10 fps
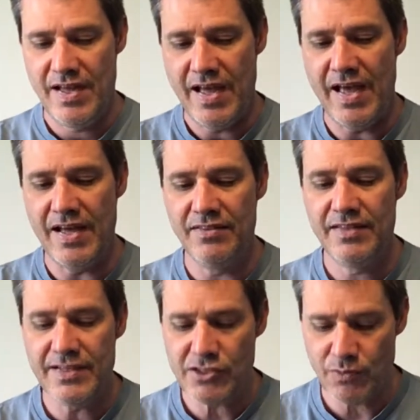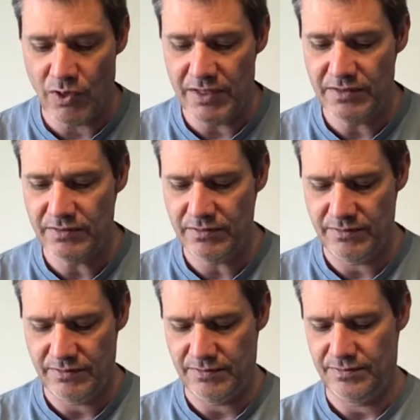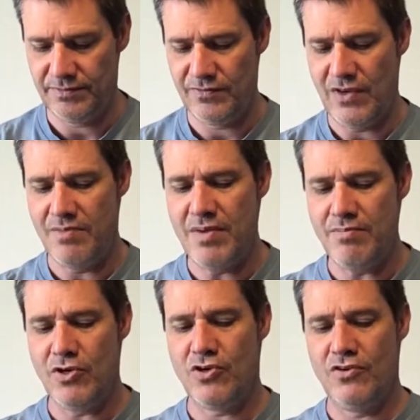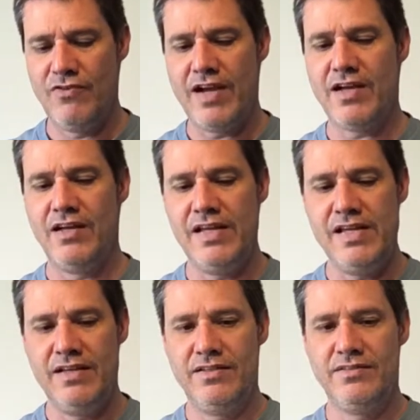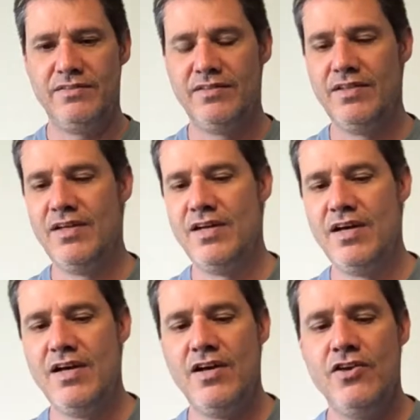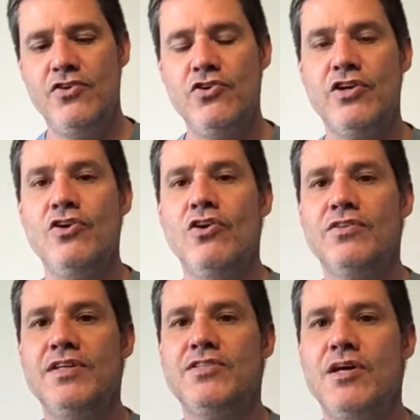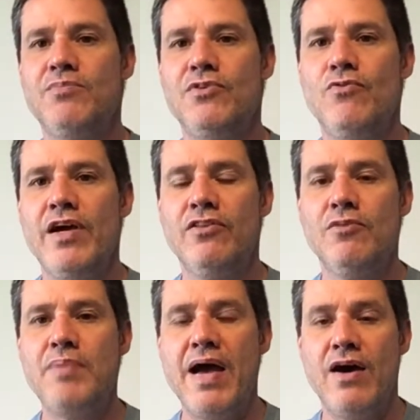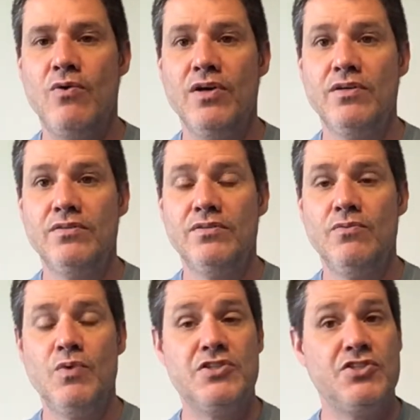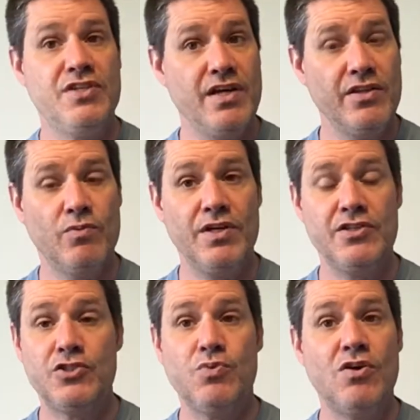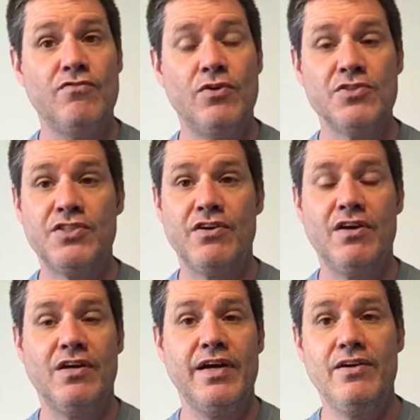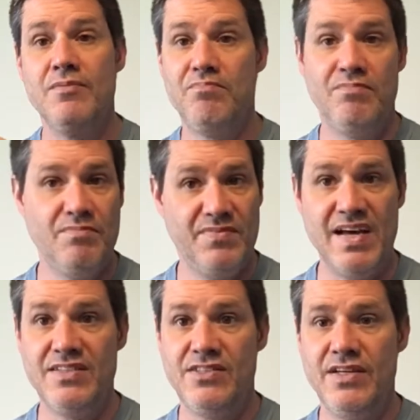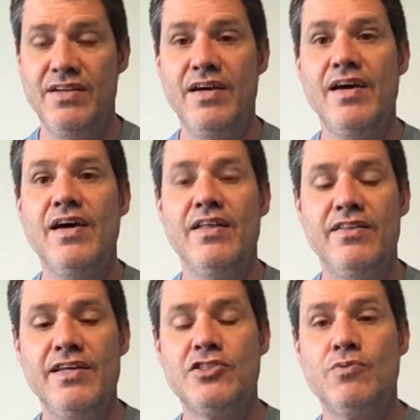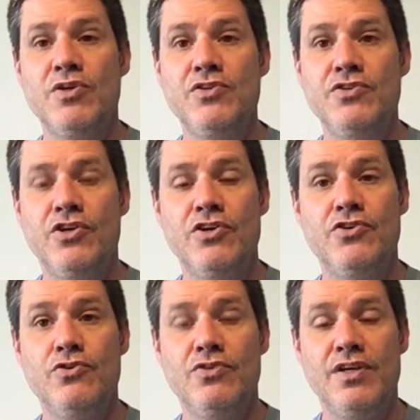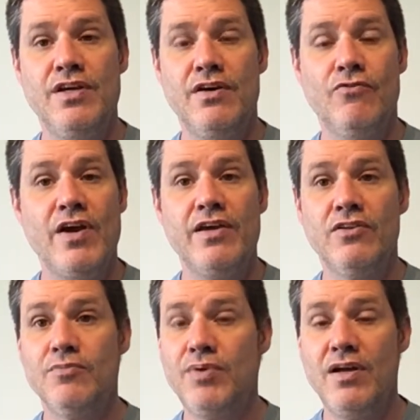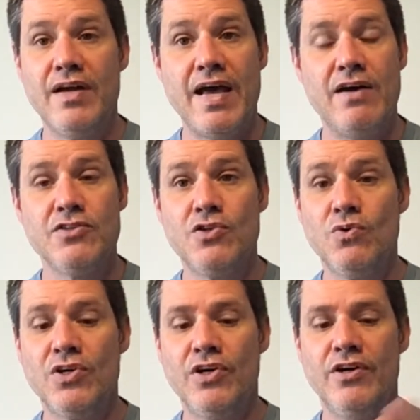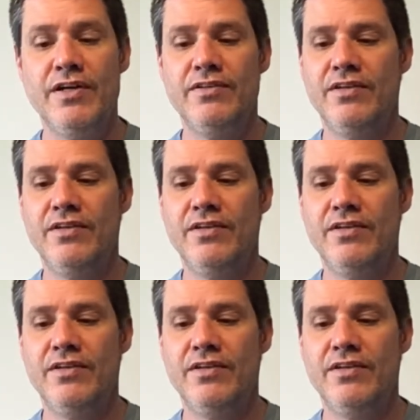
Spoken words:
And this one, if I remember correctly, you can hook this up to regular power, which the other one is 12 volt cigarette lighter. That's it. This one, you could do the regular plug household current.